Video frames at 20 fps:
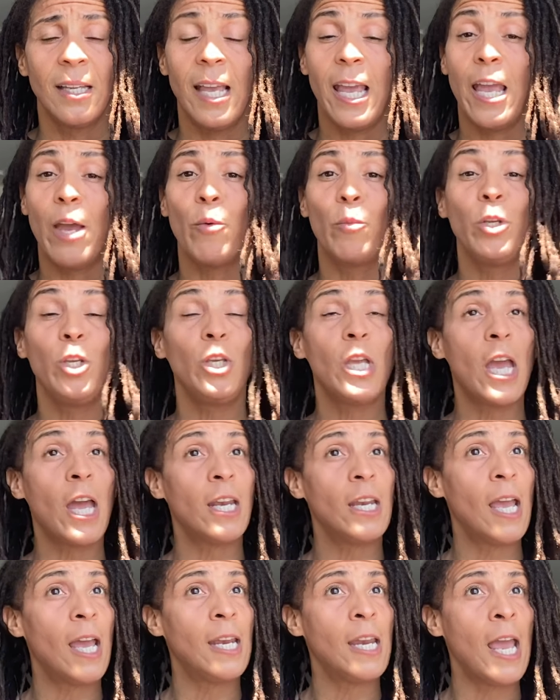And we
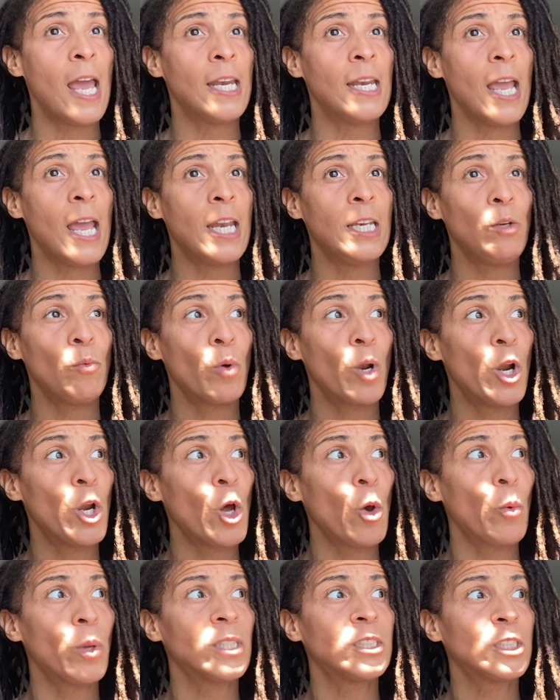and and and, and you want to
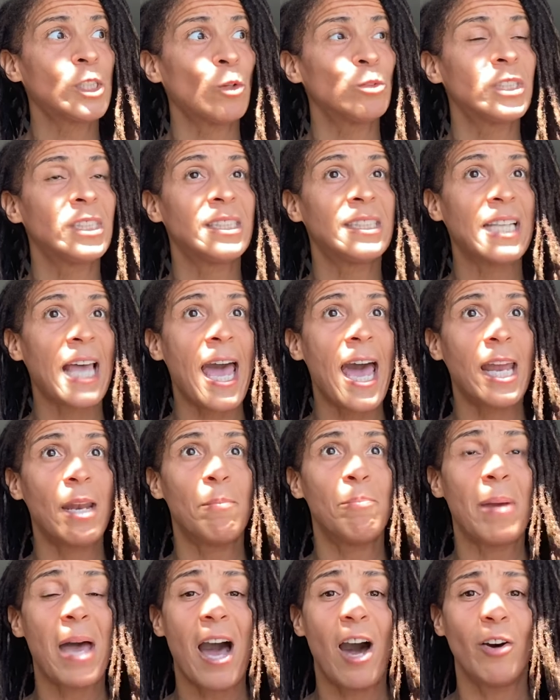know what is so sad
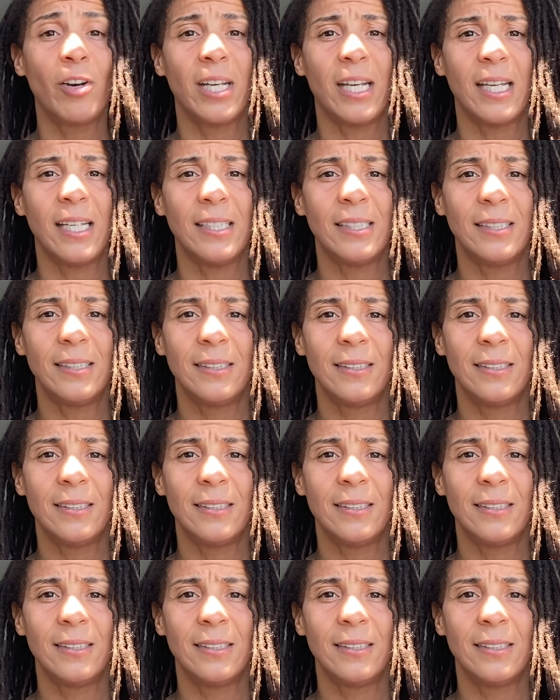about it?